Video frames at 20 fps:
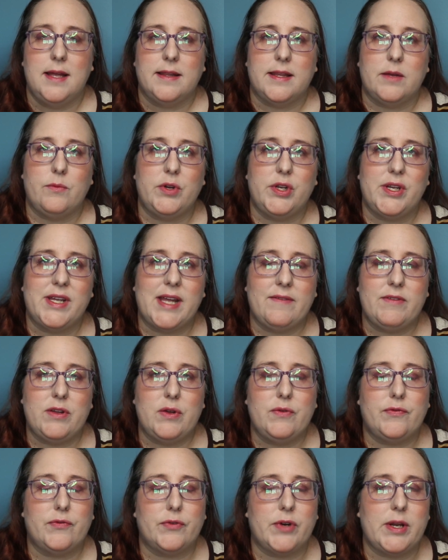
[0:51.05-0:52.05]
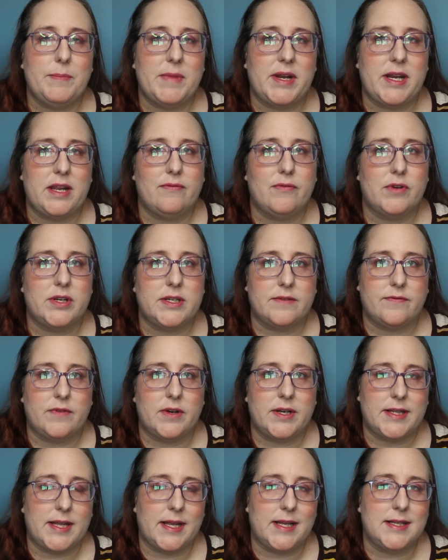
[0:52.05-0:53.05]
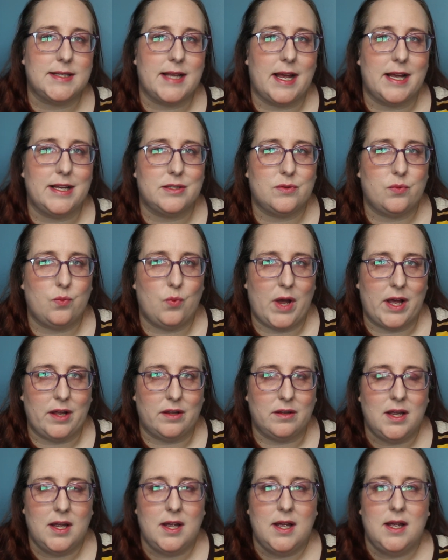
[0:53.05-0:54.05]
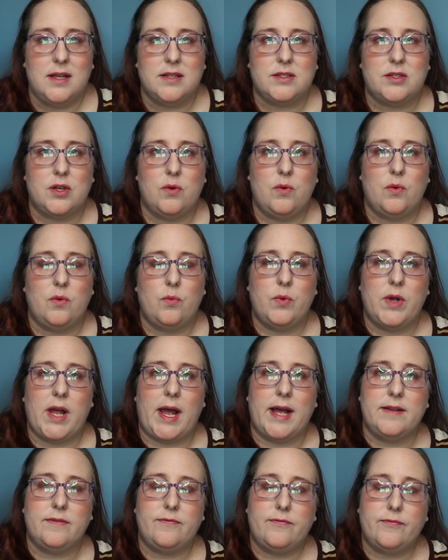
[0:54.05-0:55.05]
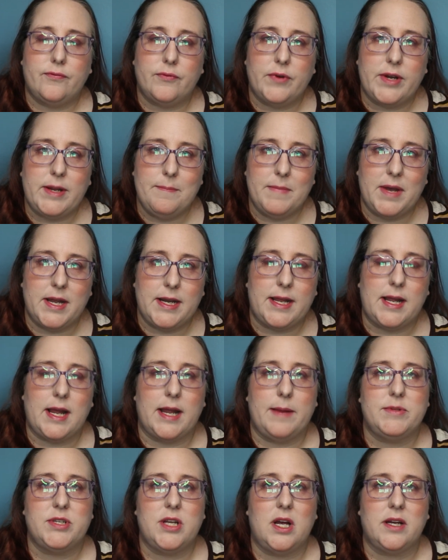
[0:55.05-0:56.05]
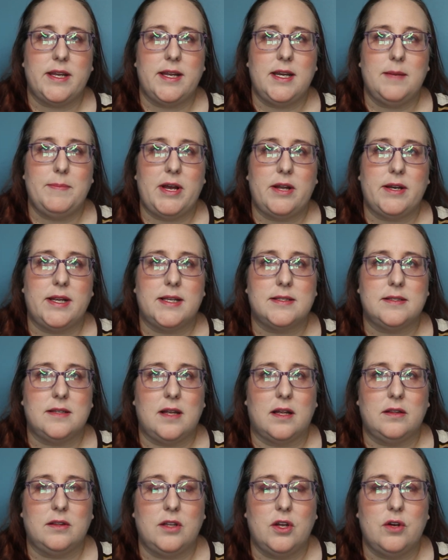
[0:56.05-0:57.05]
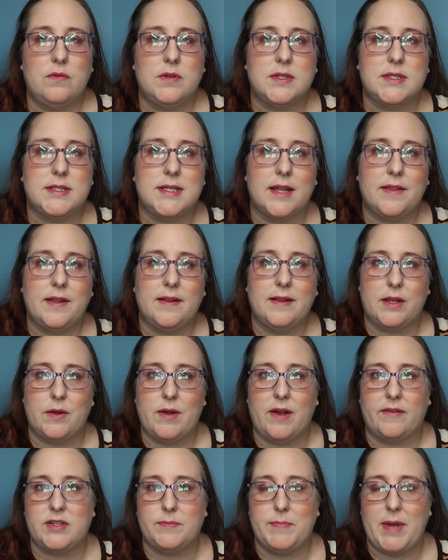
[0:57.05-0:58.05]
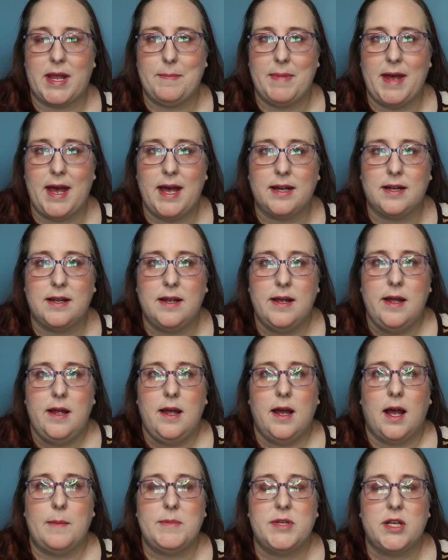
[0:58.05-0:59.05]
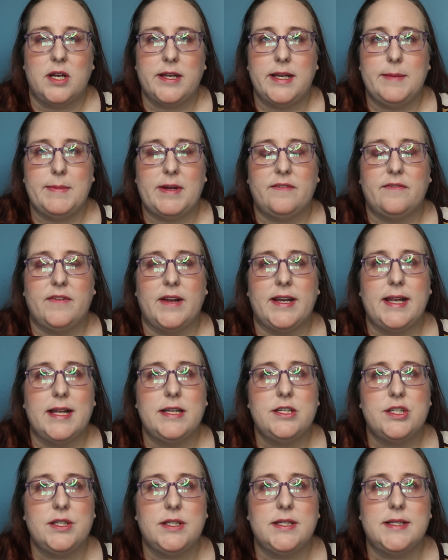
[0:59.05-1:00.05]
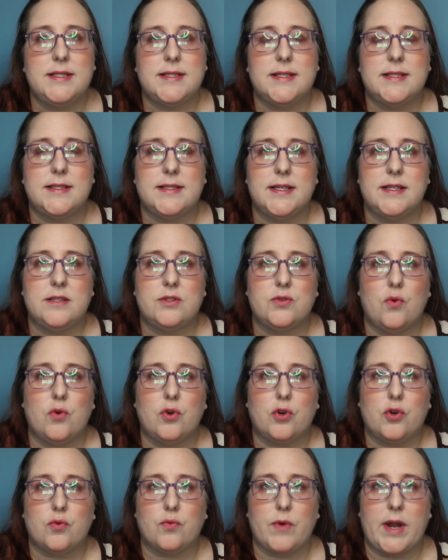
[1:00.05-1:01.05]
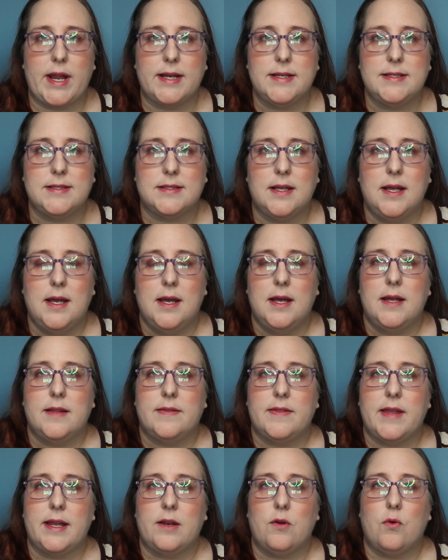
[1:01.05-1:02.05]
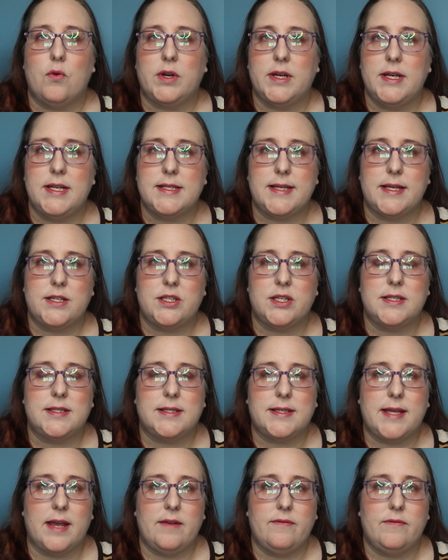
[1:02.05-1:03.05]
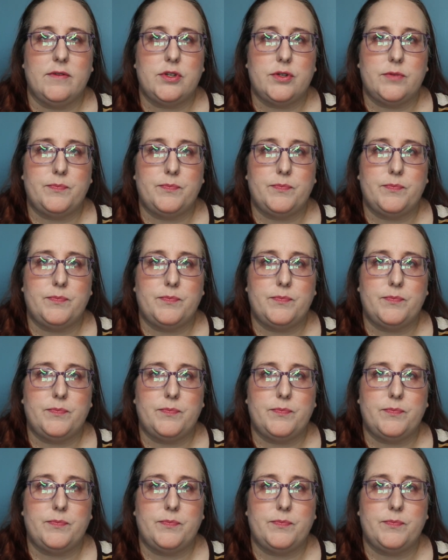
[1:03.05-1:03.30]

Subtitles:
that will give you free money for different things as well. So what free money I'm talking about is not loans, nothing that you have to pay back. I'm talking about financial assistance or grants that organizations give